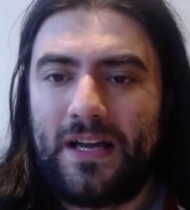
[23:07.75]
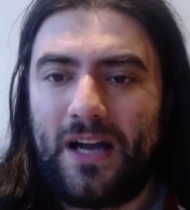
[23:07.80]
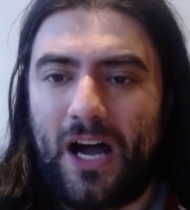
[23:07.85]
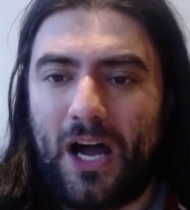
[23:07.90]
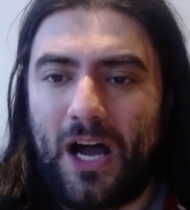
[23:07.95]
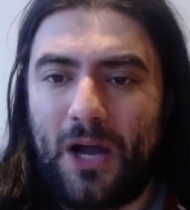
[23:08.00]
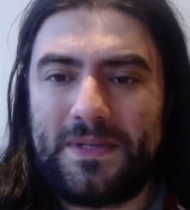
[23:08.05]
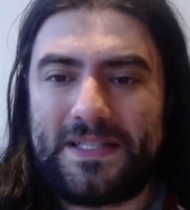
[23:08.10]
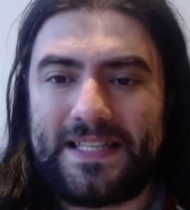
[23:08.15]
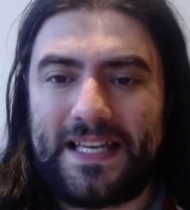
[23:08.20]

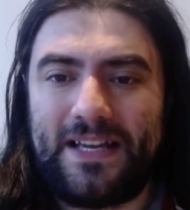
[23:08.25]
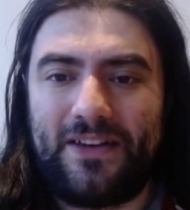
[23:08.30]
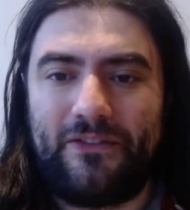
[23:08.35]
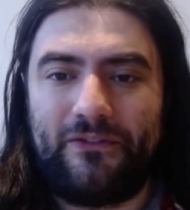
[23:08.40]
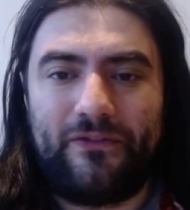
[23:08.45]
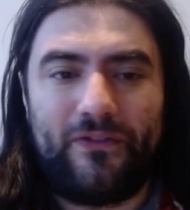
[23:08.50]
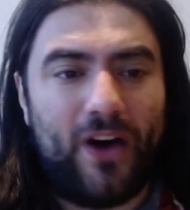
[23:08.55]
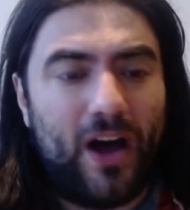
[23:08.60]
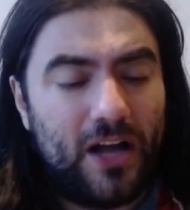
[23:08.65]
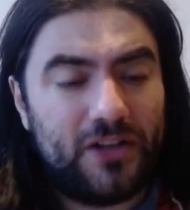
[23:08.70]
I would say it
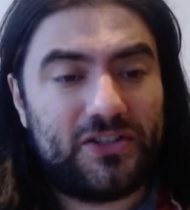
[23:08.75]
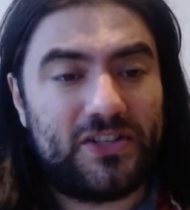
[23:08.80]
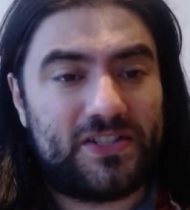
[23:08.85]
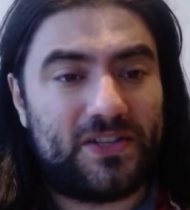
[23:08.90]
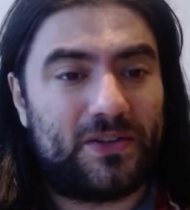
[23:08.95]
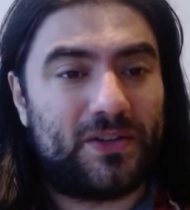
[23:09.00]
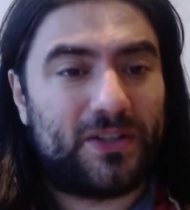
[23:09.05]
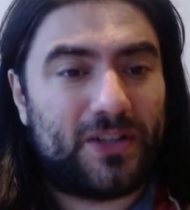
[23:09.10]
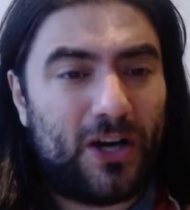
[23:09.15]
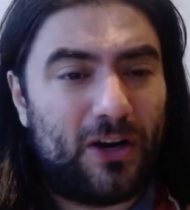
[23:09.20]
verges
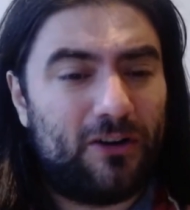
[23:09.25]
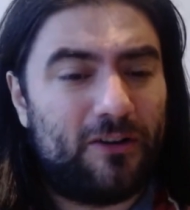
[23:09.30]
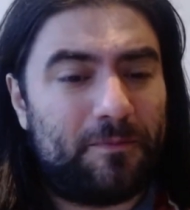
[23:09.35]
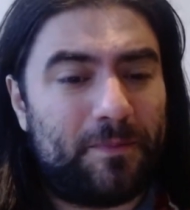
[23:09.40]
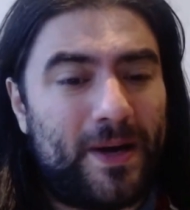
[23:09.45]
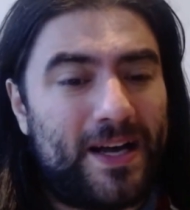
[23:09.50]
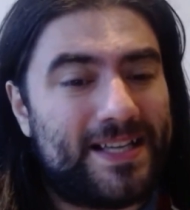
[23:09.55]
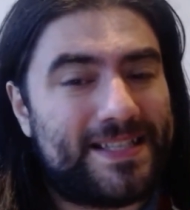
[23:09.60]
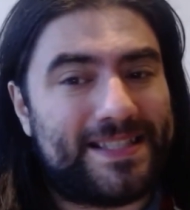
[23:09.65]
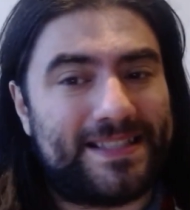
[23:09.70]
on a cult of
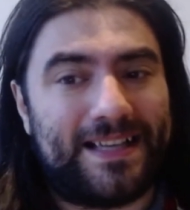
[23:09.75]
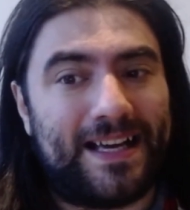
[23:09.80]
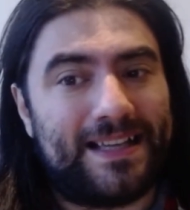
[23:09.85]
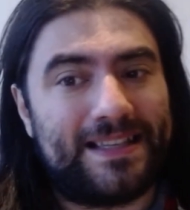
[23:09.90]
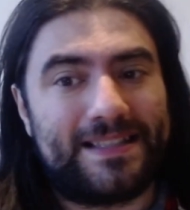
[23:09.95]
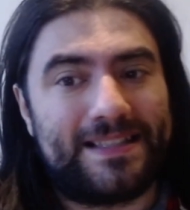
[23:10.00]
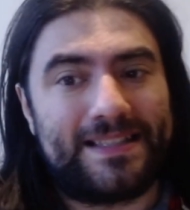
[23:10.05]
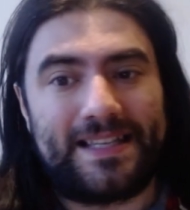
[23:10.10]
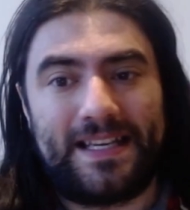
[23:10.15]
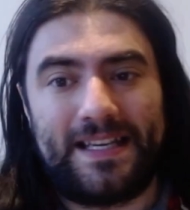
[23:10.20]

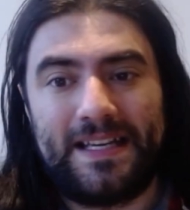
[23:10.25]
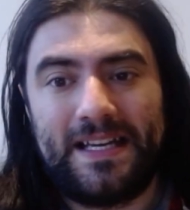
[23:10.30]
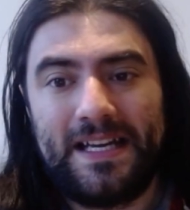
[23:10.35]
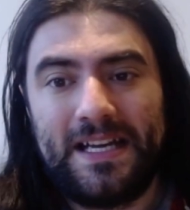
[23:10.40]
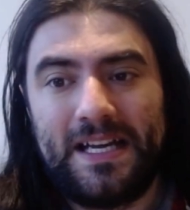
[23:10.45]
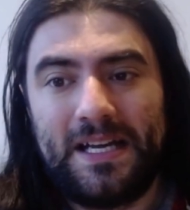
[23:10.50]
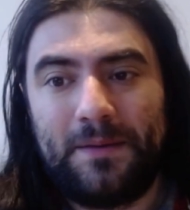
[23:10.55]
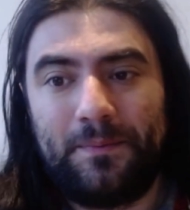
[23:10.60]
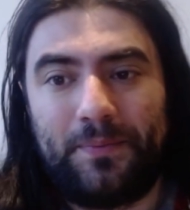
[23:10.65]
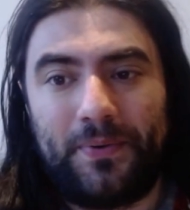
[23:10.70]
personality,
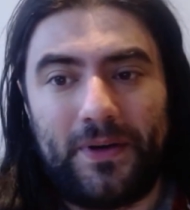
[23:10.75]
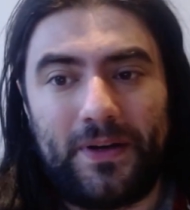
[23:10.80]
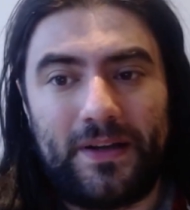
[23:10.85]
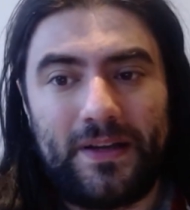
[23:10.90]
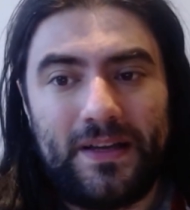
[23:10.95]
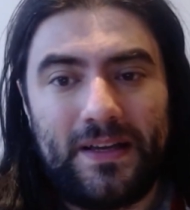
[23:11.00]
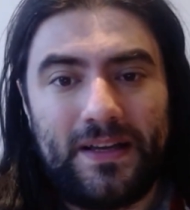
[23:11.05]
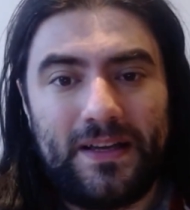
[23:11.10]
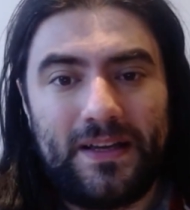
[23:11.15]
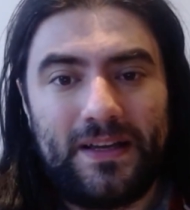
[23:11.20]

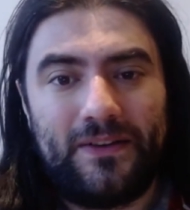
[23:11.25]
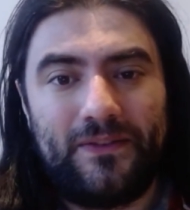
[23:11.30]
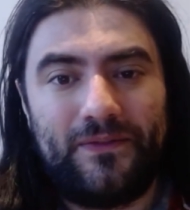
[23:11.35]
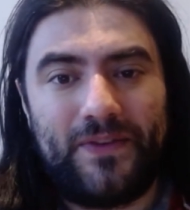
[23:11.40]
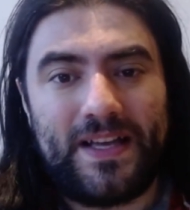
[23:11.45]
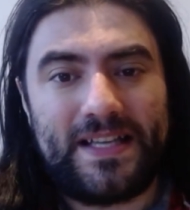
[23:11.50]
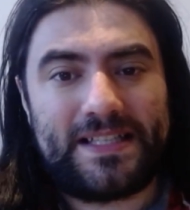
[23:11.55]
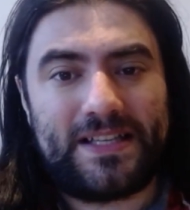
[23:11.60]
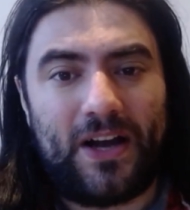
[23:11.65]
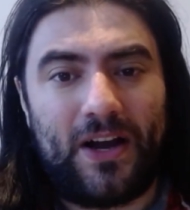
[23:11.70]
but
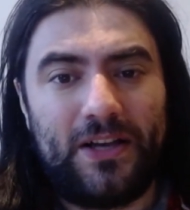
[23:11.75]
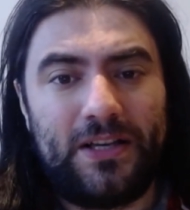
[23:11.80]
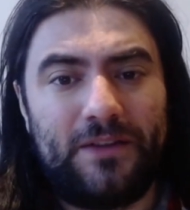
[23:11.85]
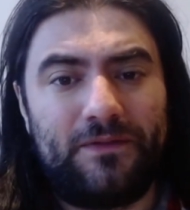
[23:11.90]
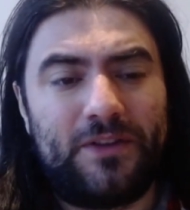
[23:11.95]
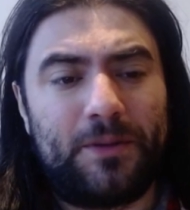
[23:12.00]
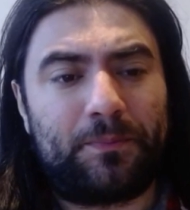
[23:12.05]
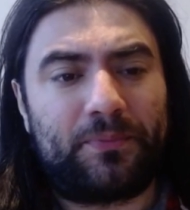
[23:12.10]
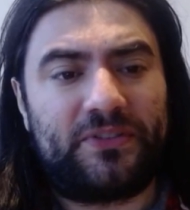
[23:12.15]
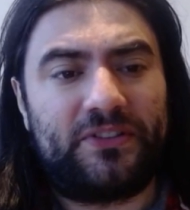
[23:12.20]
there's kind of
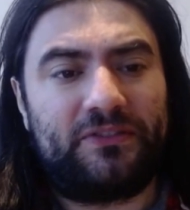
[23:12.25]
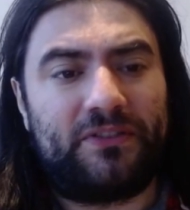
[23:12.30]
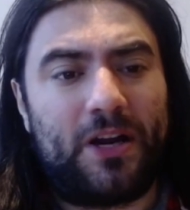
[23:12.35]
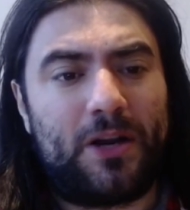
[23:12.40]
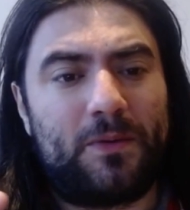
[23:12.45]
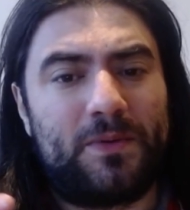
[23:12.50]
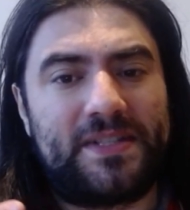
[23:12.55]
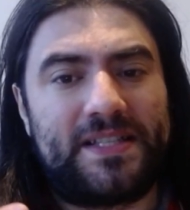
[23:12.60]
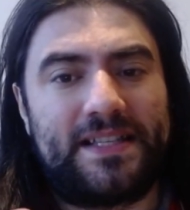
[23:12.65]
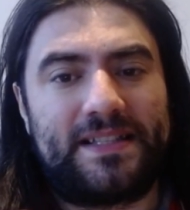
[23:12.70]
the
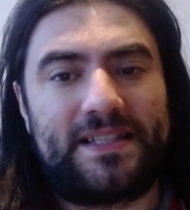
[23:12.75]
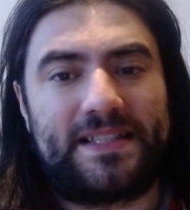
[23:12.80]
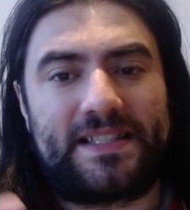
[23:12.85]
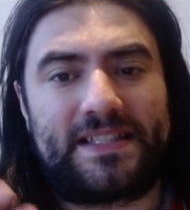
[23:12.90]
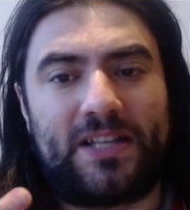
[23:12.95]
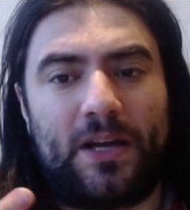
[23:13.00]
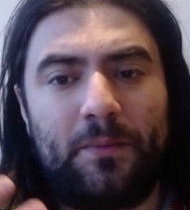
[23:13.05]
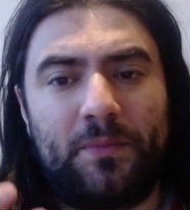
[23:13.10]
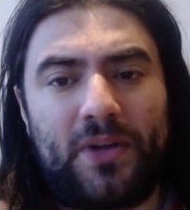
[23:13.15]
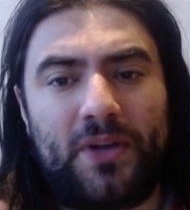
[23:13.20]
prerequisite that
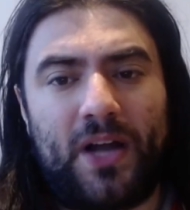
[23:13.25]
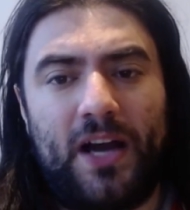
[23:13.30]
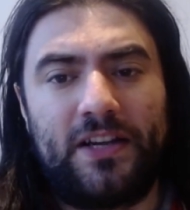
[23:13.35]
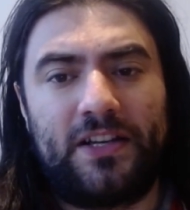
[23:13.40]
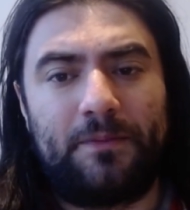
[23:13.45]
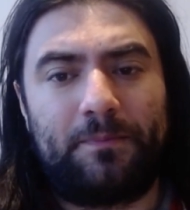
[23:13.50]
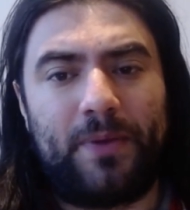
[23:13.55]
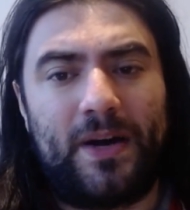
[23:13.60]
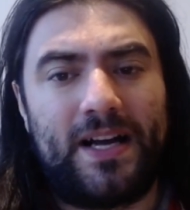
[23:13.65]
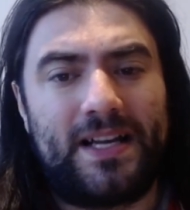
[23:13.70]
some kind
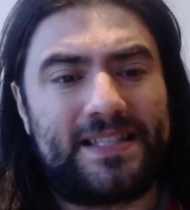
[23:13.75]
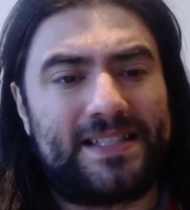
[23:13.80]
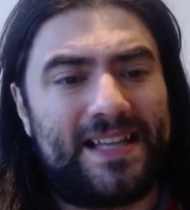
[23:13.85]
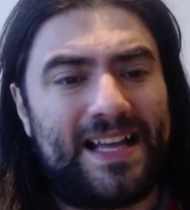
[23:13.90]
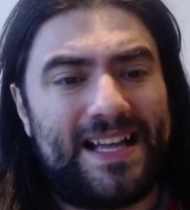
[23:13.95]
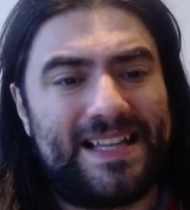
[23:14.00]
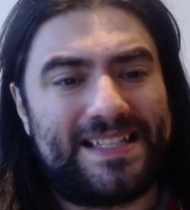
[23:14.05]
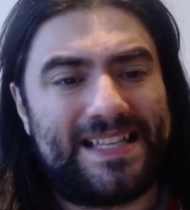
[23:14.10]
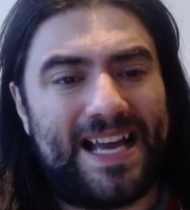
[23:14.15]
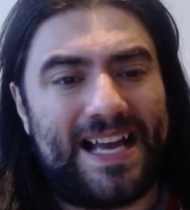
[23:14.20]
of
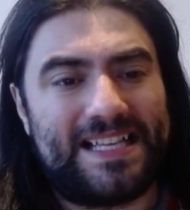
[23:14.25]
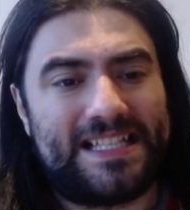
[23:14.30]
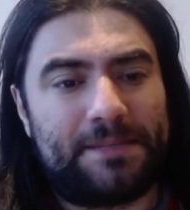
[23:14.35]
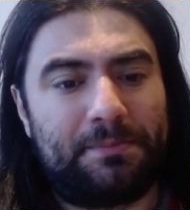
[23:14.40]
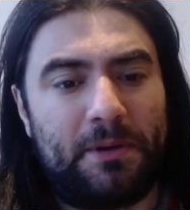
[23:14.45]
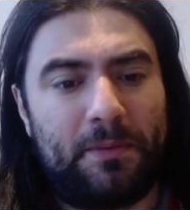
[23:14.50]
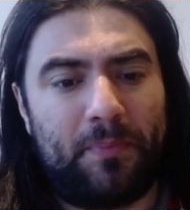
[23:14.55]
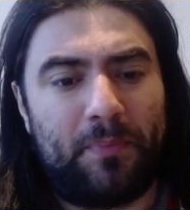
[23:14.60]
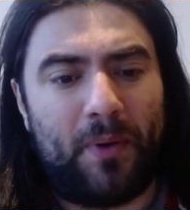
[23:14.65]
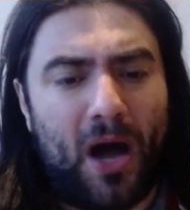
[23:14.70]
personality has to
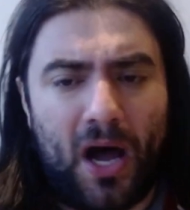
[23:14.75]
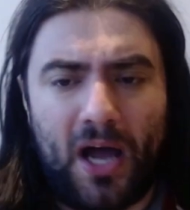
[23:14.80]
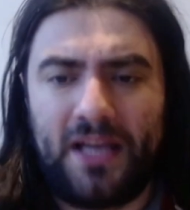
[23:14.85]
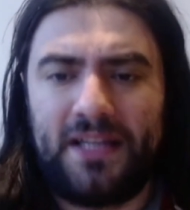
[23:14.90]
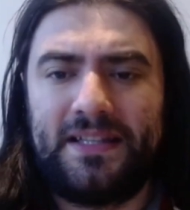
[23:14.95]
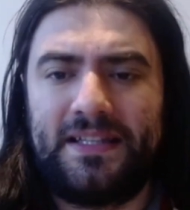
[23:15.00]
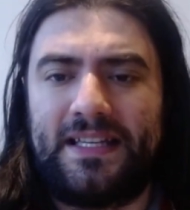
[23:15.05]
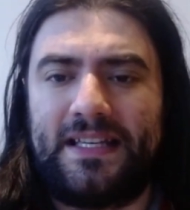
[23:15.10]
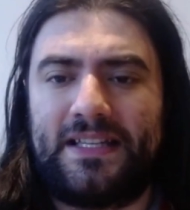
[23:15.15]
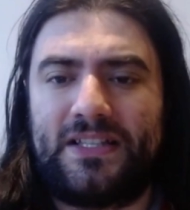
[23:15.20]
be
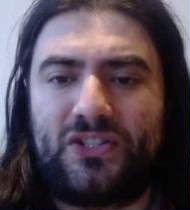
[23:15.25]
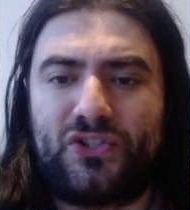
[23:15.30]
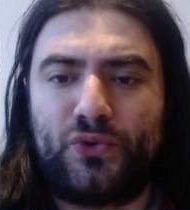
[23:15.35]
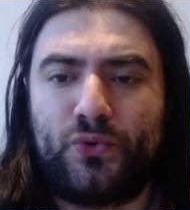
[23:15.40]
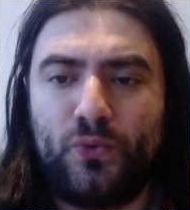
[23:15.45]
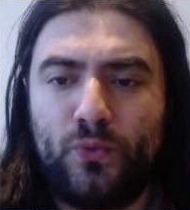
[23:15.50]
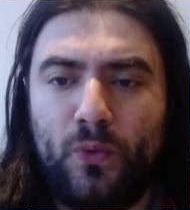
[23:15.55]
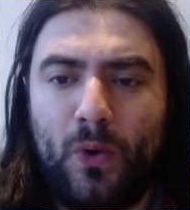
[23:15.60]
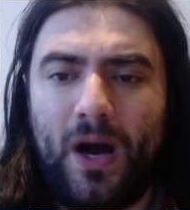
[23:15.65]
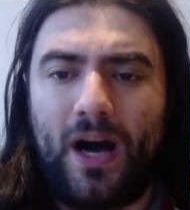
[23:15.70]
behind it
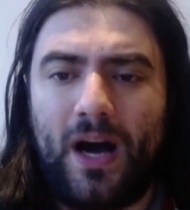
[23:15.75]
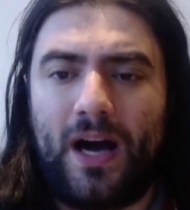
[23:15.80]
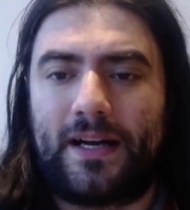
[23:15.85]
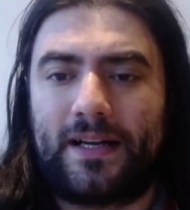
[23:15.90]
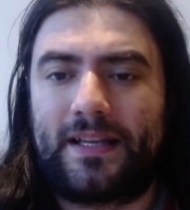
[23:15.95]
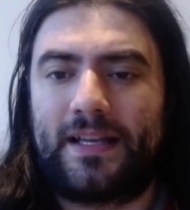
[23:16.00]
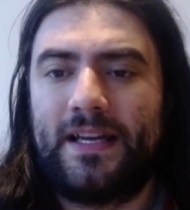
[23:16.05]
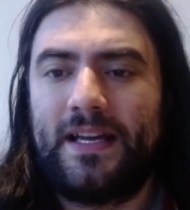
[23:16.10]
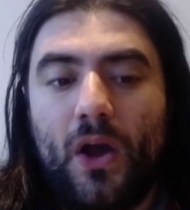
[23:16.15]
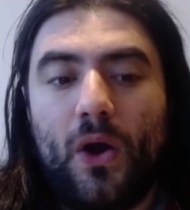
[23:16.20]
to
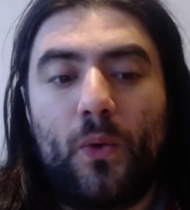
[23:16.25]
work.